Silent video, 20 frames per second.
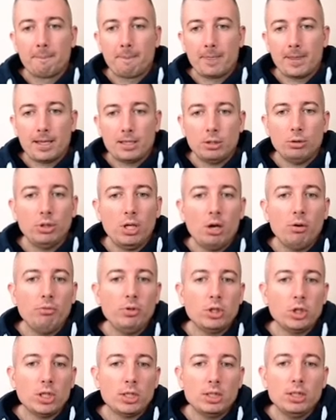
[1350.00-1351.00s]
So now
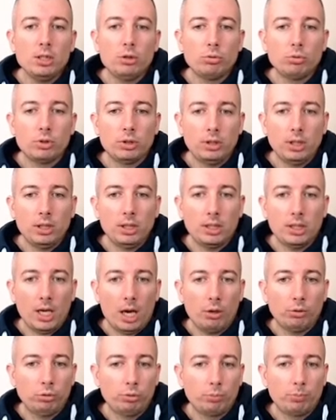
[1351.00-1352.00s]
we just need to think
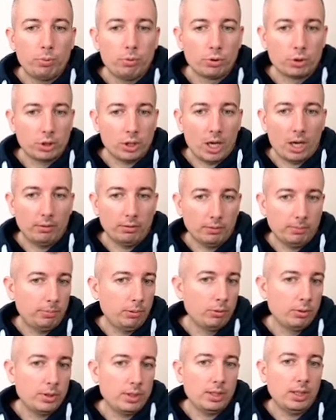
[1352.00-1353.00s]
how to push our
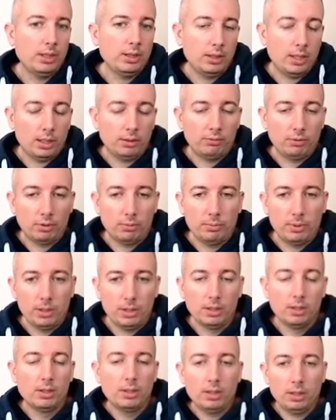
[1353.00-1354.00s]
pawns, and that will
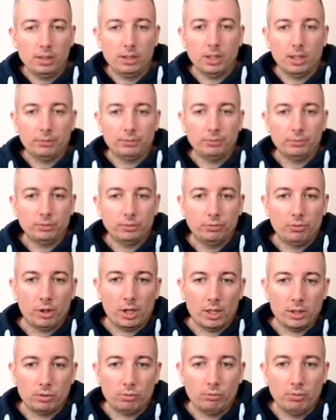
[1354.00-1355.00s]
be enough for
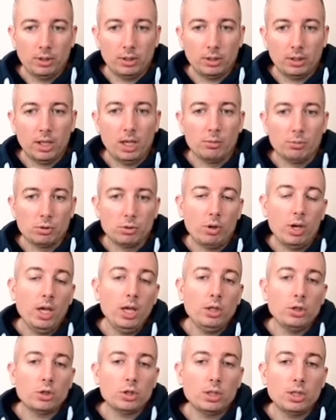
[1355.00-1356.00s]
us to win the game. So
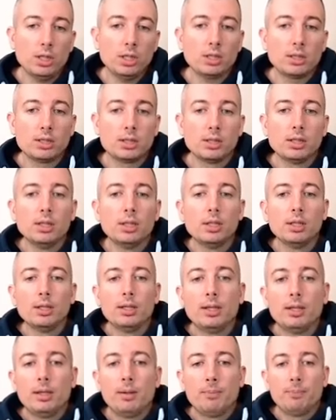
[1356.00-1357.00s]
h6,
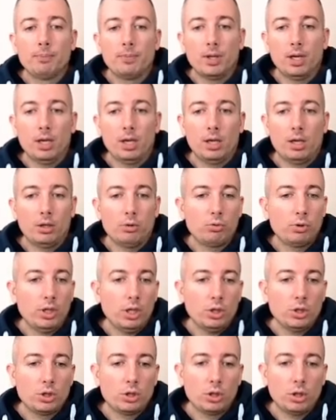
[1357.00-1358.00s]
rook
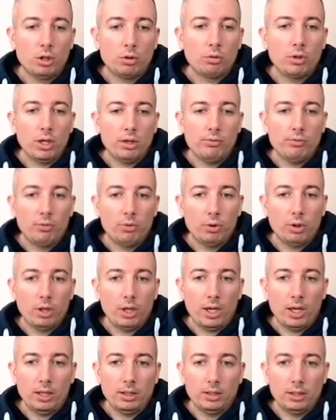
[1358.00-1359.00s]
a4,
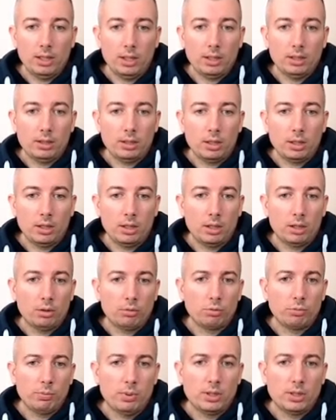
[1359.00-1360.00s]
and then
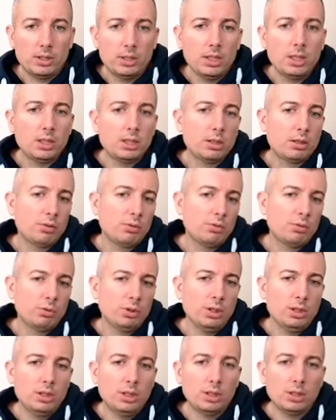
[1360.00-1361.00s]
rook b6. Rook
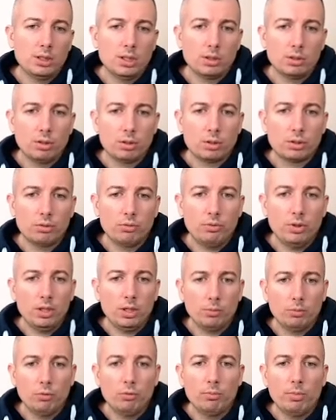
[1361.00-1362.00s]
d6 is also
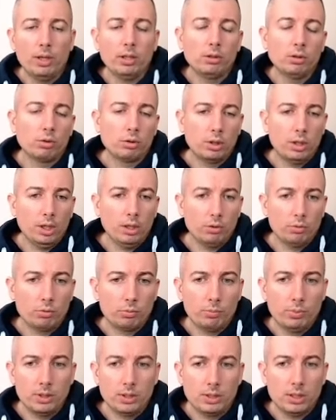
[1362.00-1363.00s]
winning move, but okay, rook
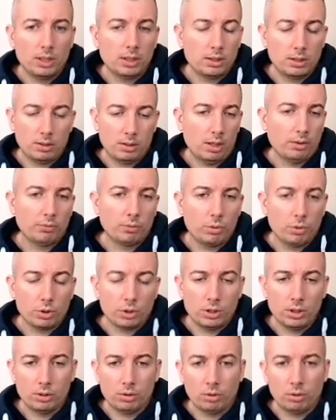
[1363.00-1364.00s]
b6, of
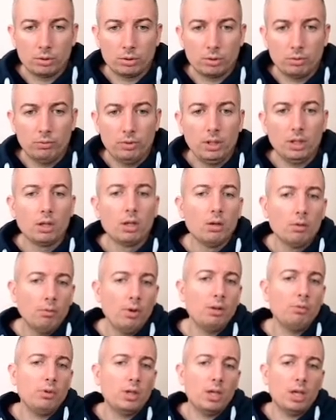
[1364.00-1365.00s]
course, it's also winning.
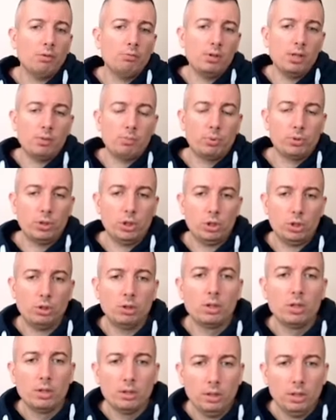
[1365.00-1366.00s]
Well, we have winning
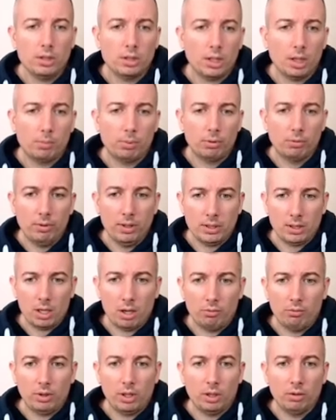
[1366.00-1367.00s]
position. There is a couple of ways
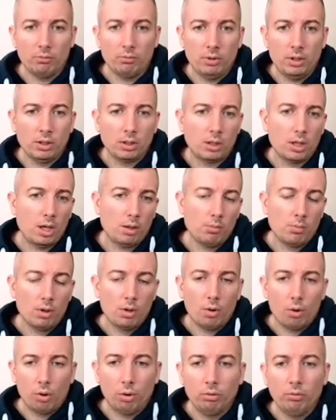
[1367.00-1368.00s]
how we can win the game
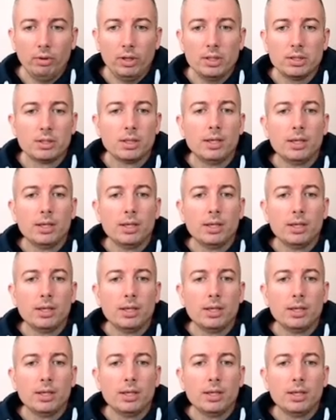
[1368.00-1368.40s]
always.